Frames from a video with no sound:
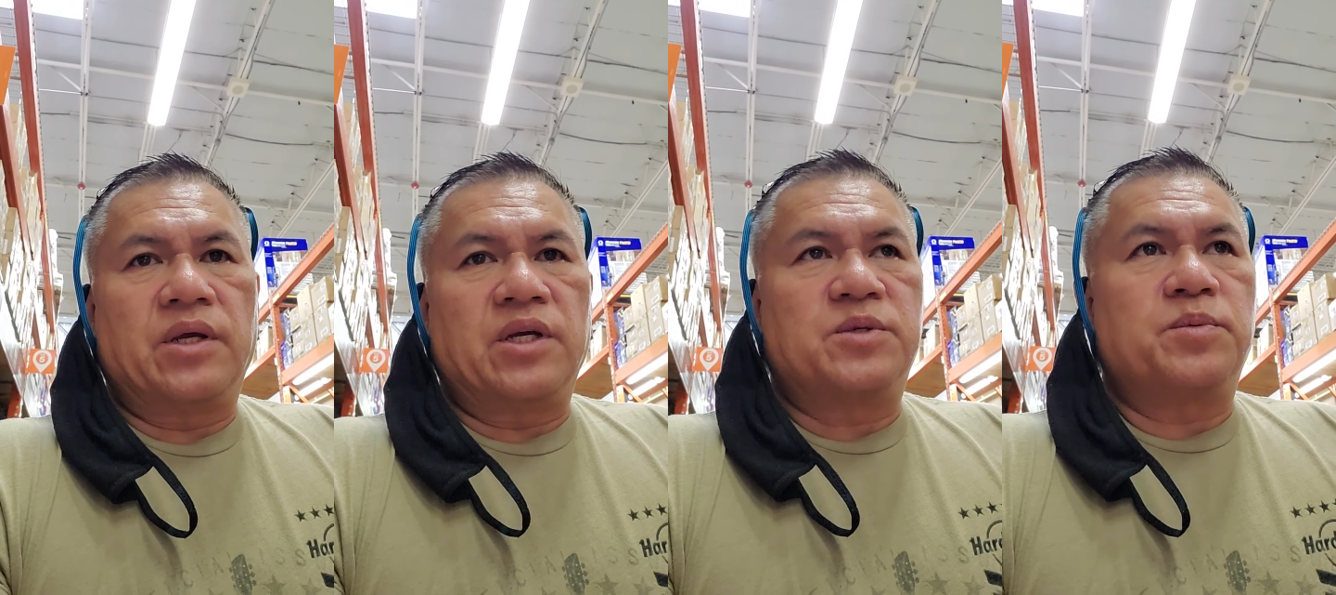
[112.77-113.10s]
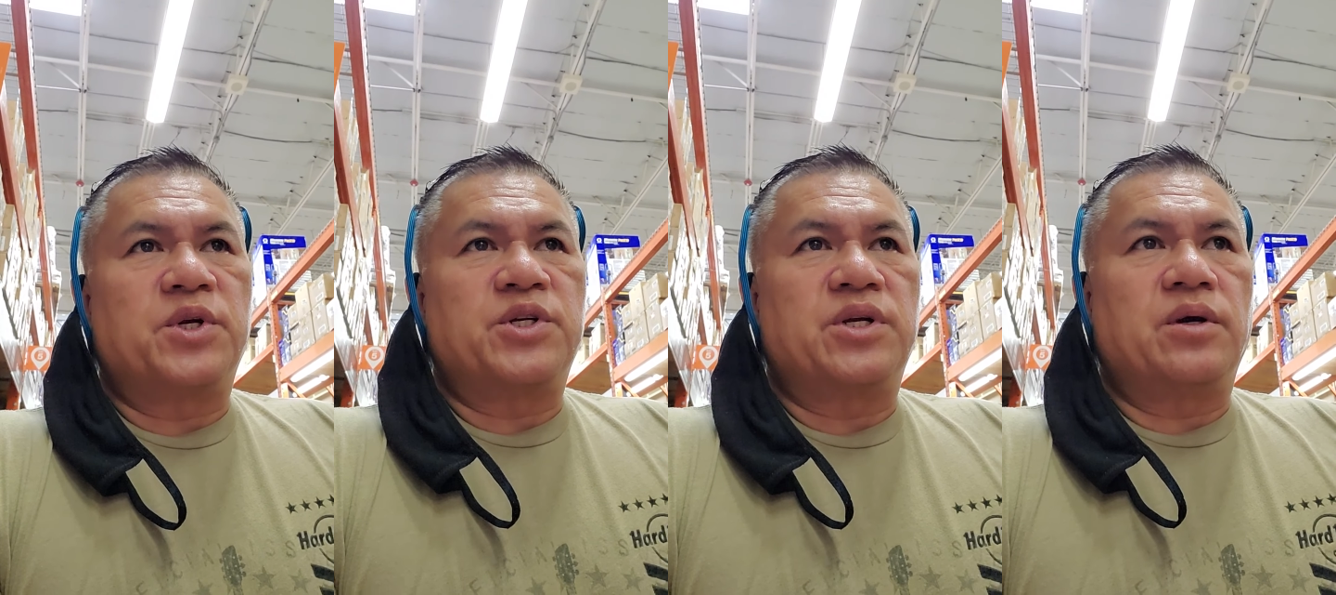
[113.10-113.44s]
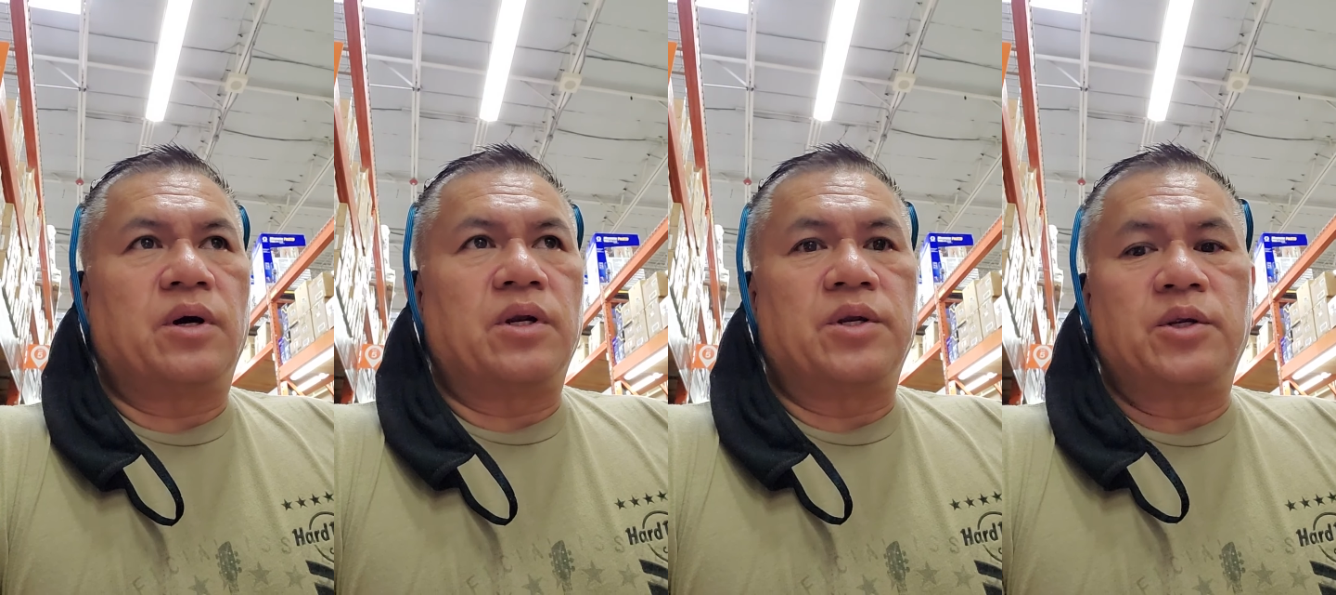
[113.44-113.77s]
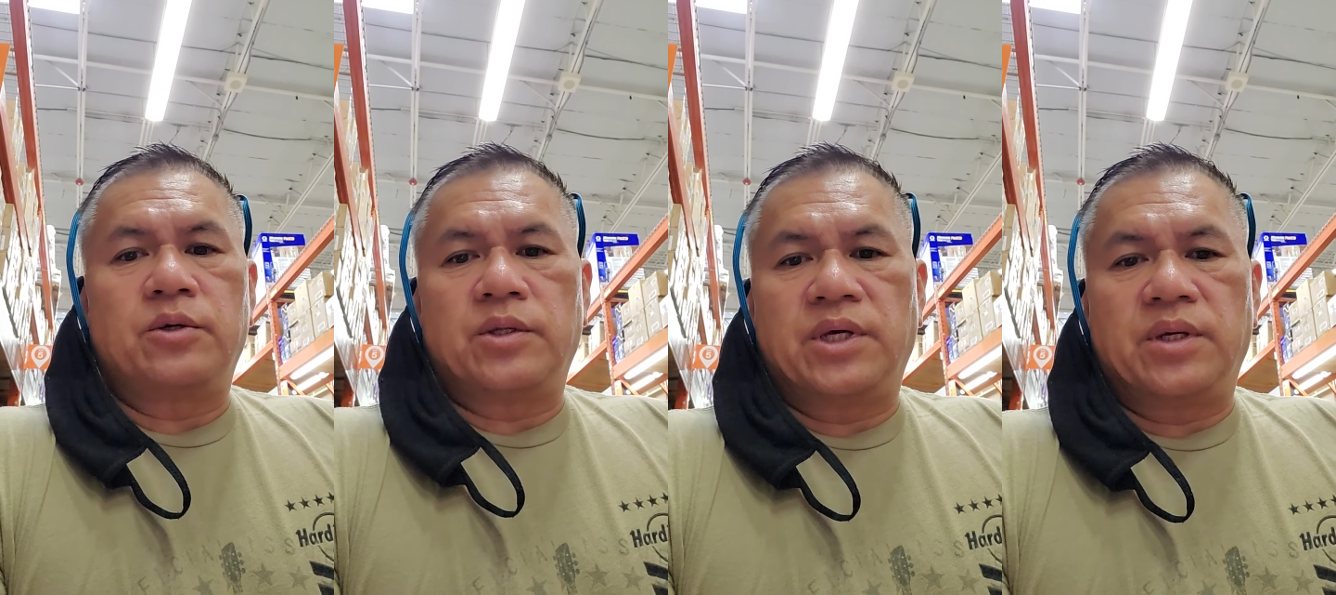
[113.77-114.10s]
especially on a
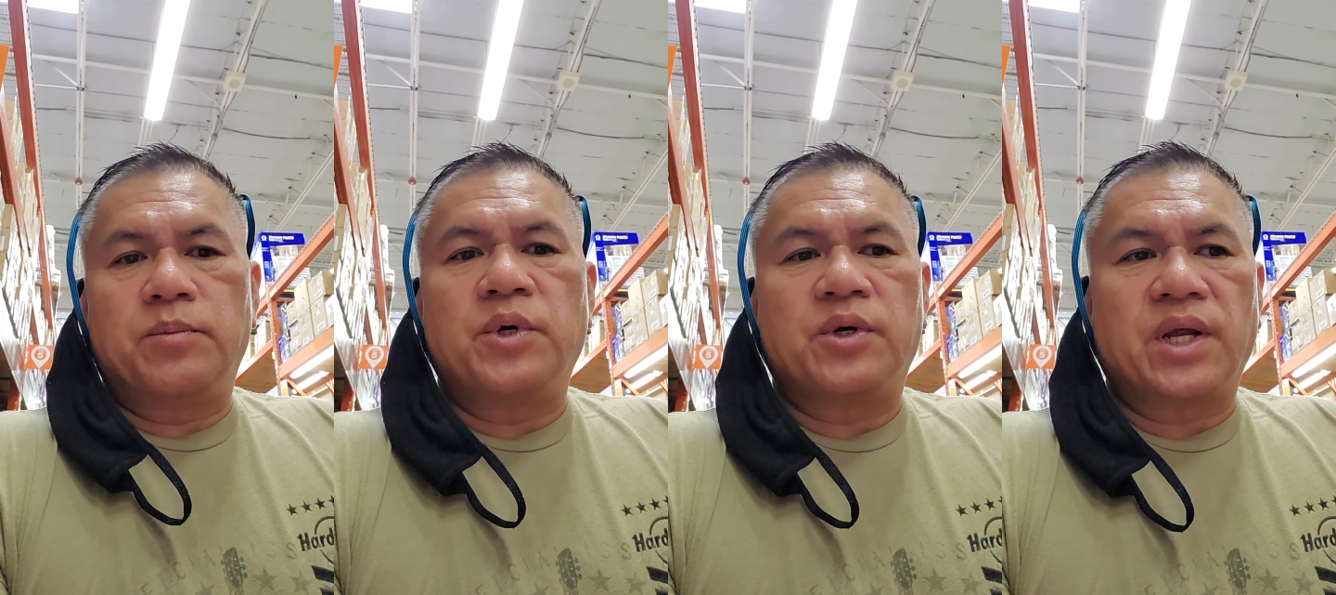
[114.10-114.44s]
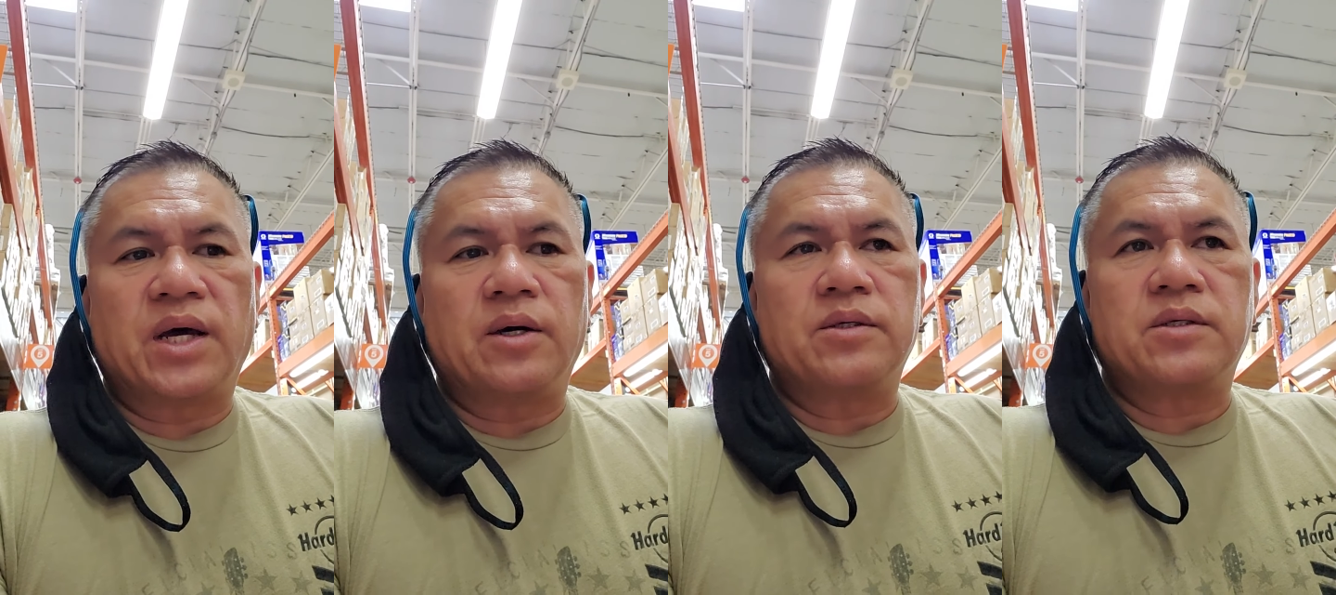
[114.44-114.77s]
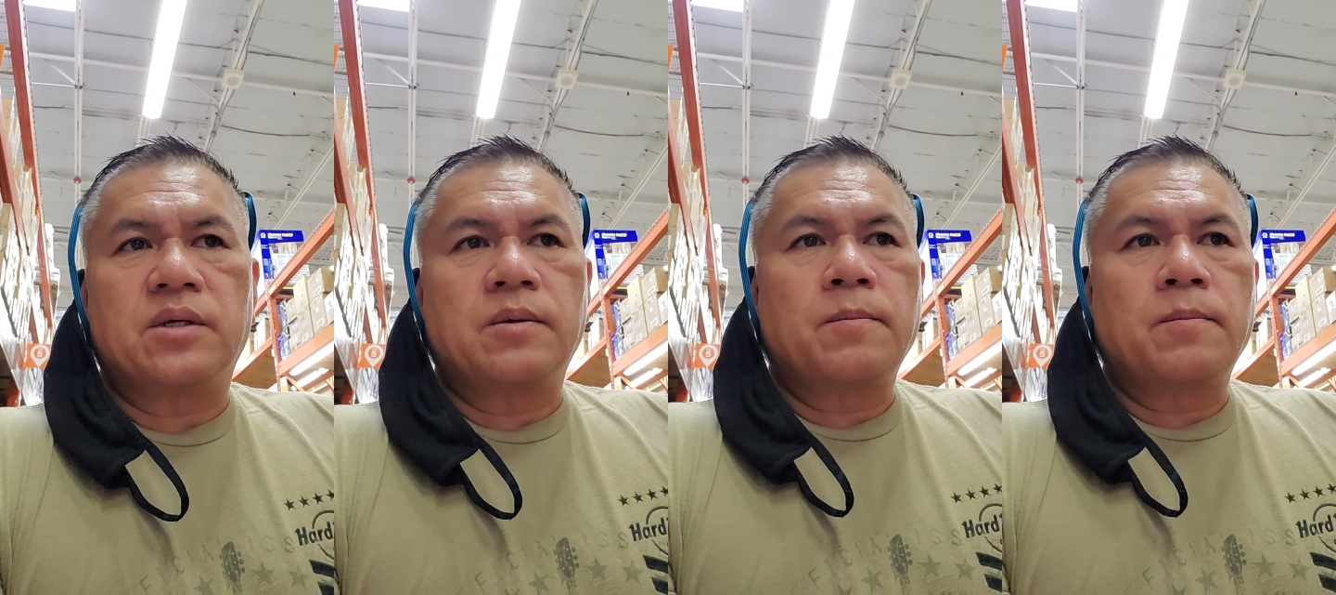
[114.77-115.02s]
newly built house.